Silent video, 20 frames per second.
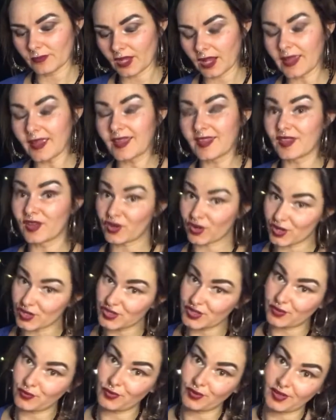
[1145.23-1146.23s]
in the
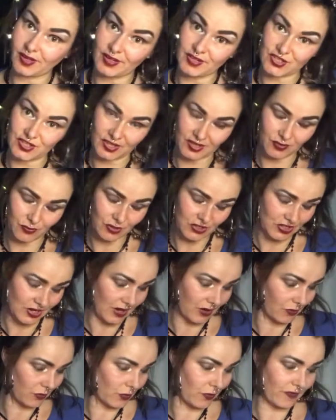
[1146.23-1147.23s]
Christian religion, which I
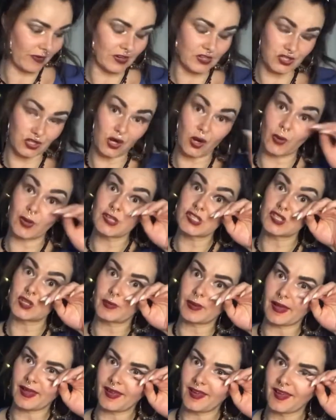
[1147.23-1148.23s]
don't know if I should go into,
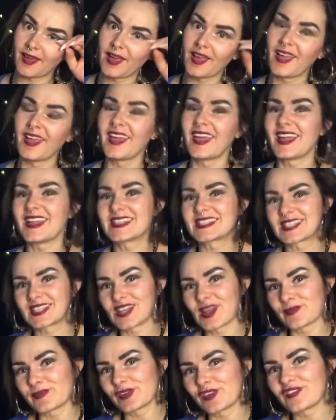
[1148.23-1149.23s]
but it's the
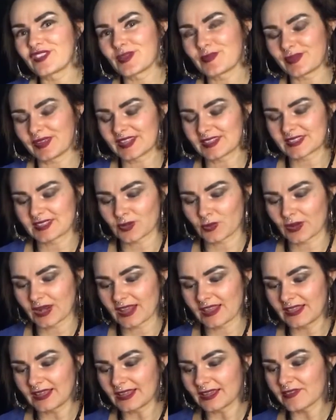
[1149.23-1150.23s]
number of the beast. So when I
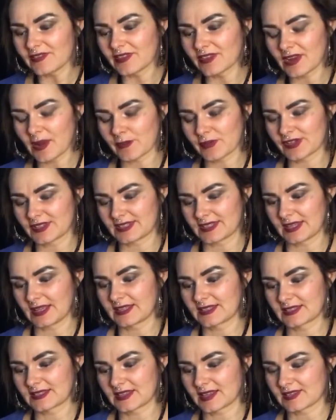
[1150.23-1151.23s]
think of the number
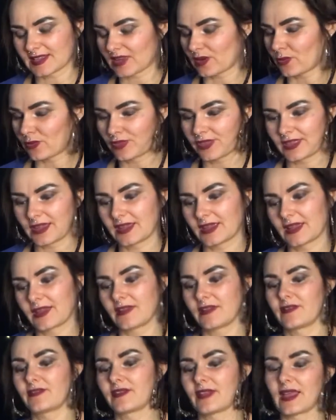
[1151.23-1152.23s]
6, because I don't think
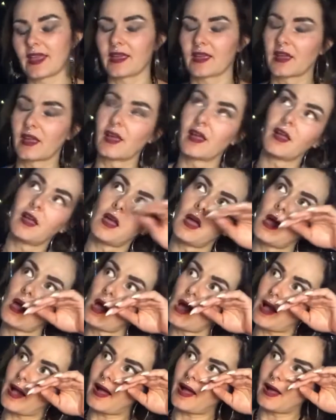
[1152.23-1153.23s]
of like
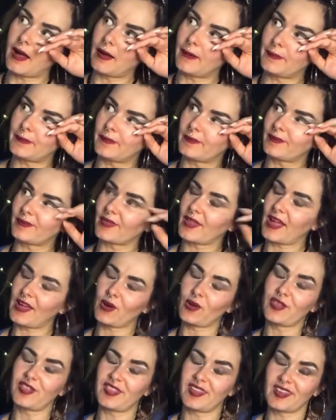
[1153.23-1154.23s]
I
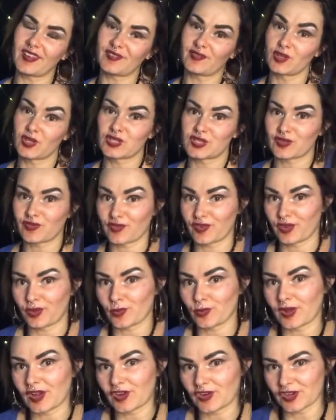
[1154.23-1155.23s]
don't think of Lucifer the
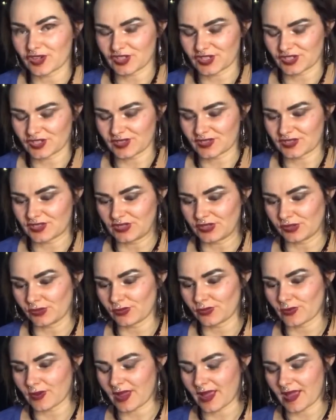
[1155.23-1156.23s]
way Christians
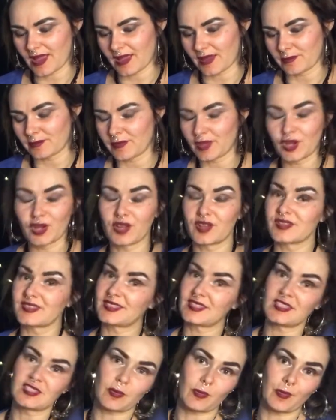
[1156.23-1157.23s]
do. You can
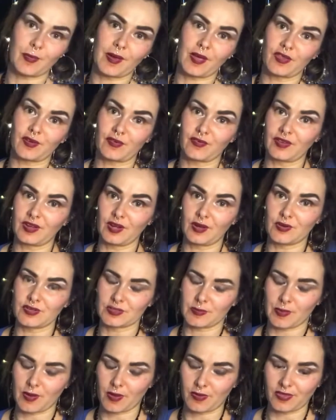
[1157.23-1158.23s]
see some of my other videos
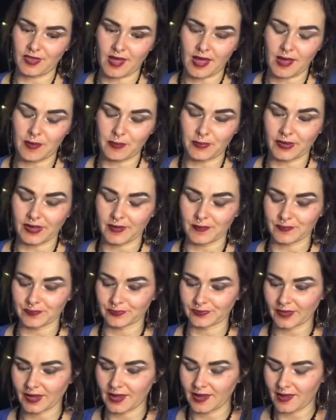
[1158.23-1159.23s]
about that, but
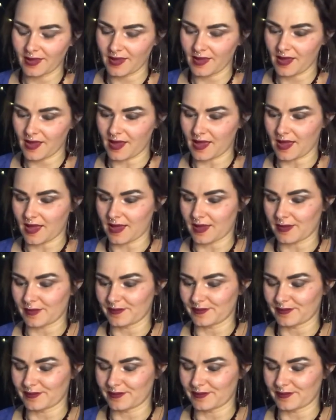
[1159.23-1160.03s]
I